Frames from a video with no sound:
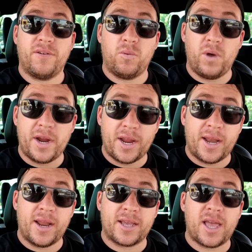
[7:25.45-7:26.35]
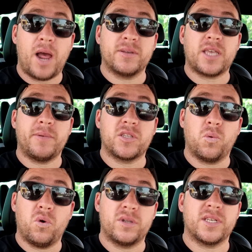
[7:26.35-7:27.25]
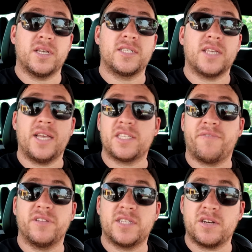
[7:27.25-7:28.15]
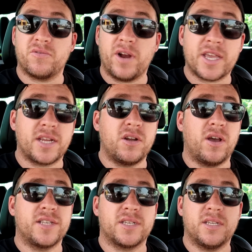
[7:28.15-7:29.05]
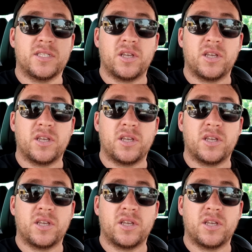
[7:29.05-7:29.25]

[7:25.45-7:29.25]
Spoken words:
when a car was coming towards us as if it didn't recognize it.